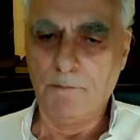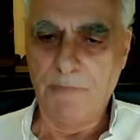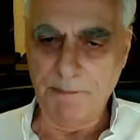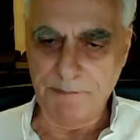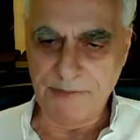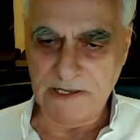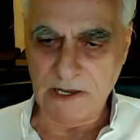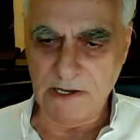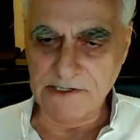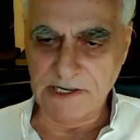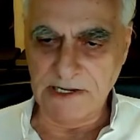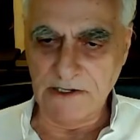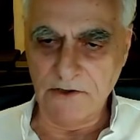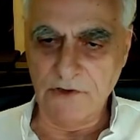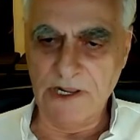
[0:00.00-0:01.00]
but because
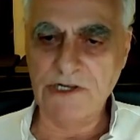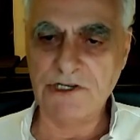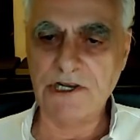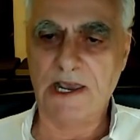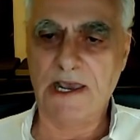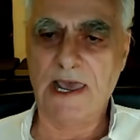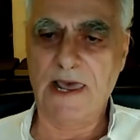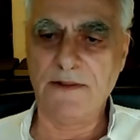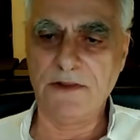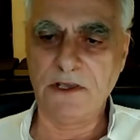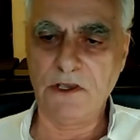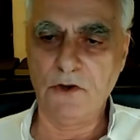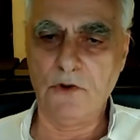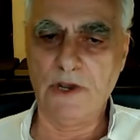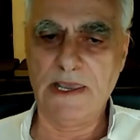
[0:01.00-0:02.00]
Indonesia and
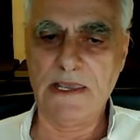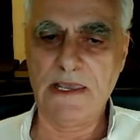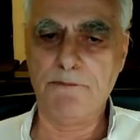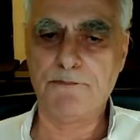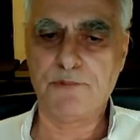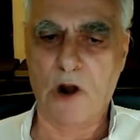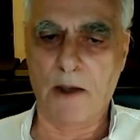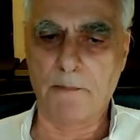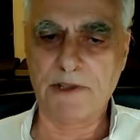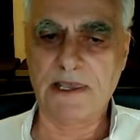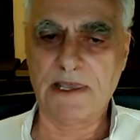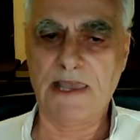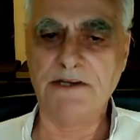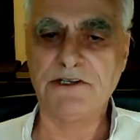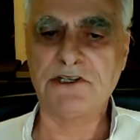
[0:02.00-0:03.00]
the UAE
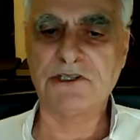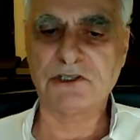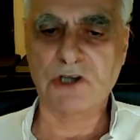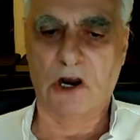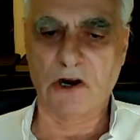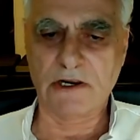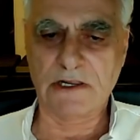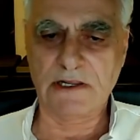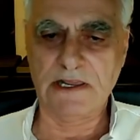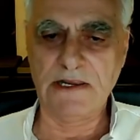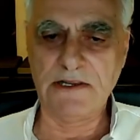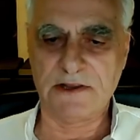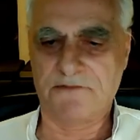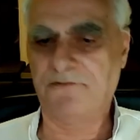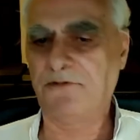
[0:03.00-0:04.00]
propagate starkly
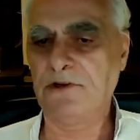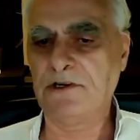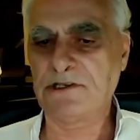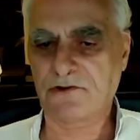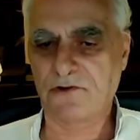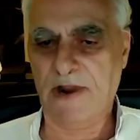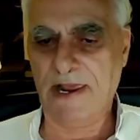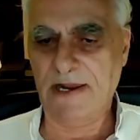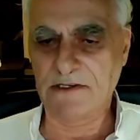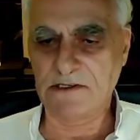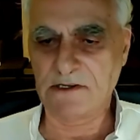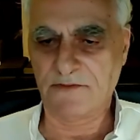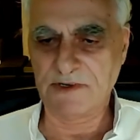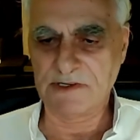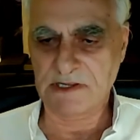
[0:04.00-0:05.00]
different strands
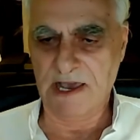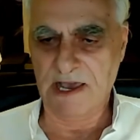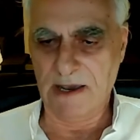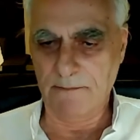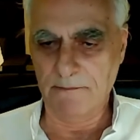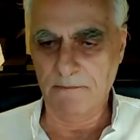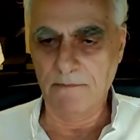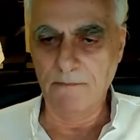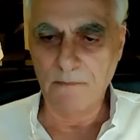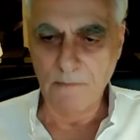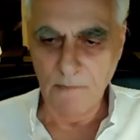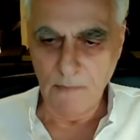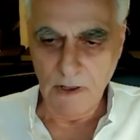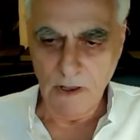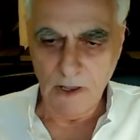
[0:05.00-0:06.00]
of Islam.
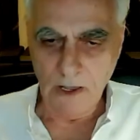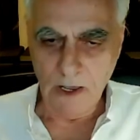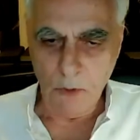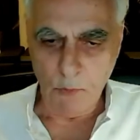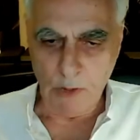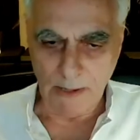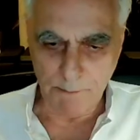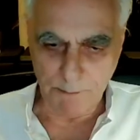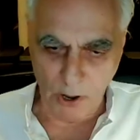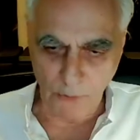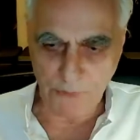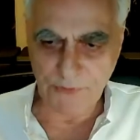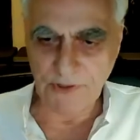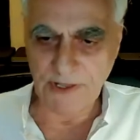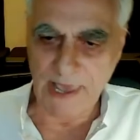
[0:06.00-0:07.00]
While
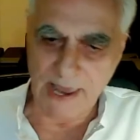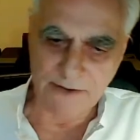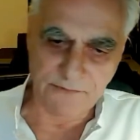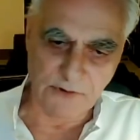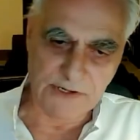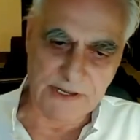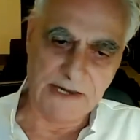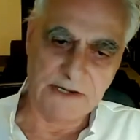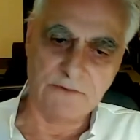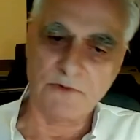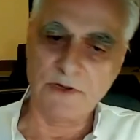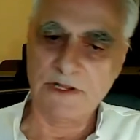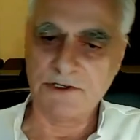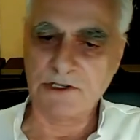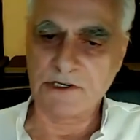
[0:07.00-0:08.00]
both advocate
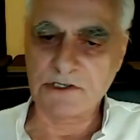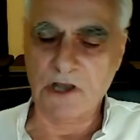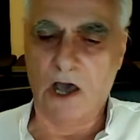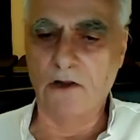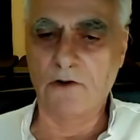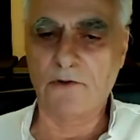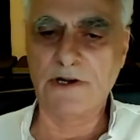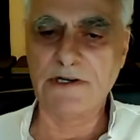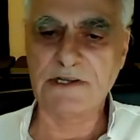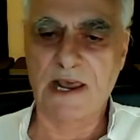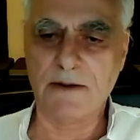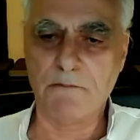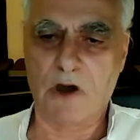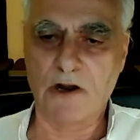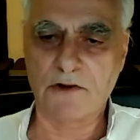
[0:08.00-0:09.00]
religious tolerance
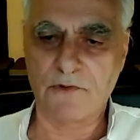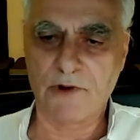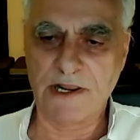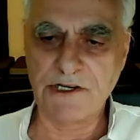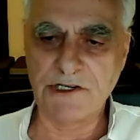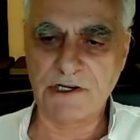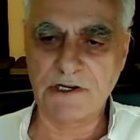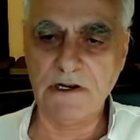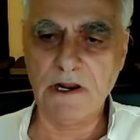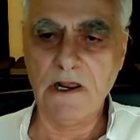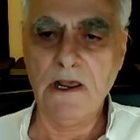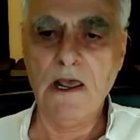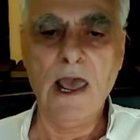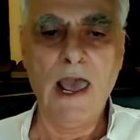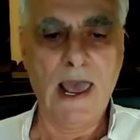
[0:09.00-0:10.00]
and moderation
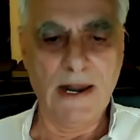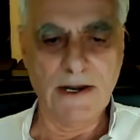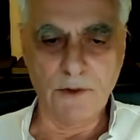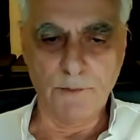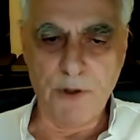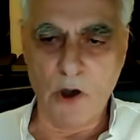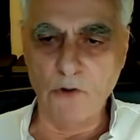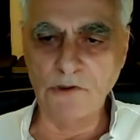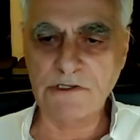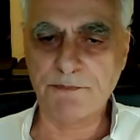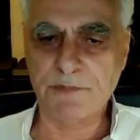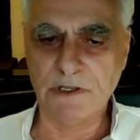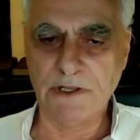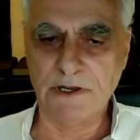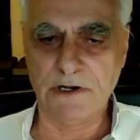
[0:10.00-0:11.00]
and oppose
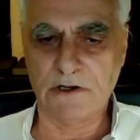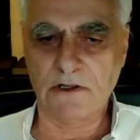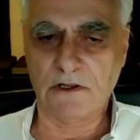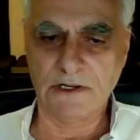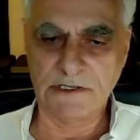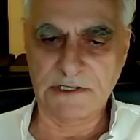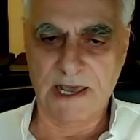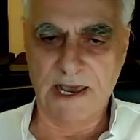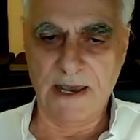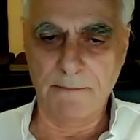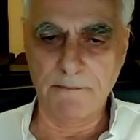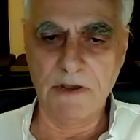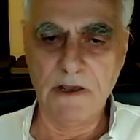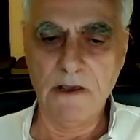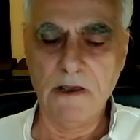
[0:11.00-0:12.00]
political
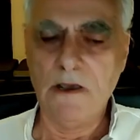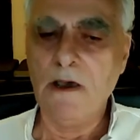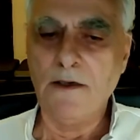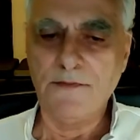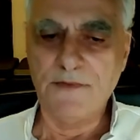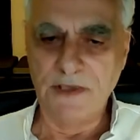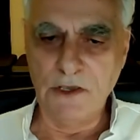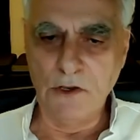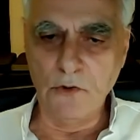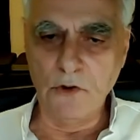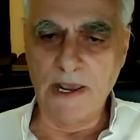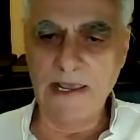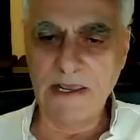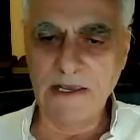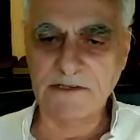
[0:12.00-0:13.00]
Islam, the
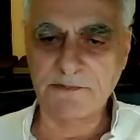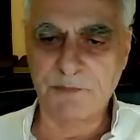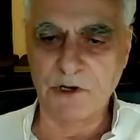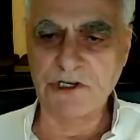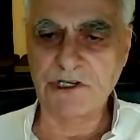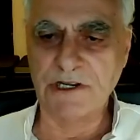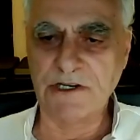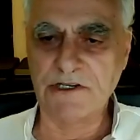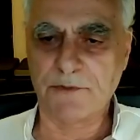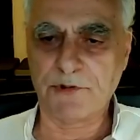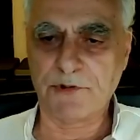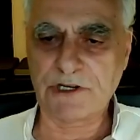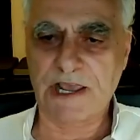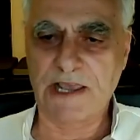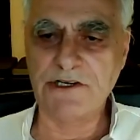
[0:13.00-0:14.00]
UAE has pushed
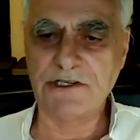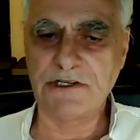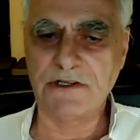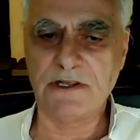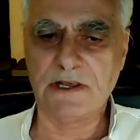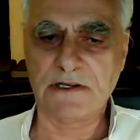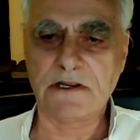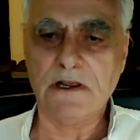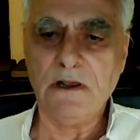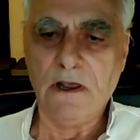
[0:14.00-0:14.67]
interpretation that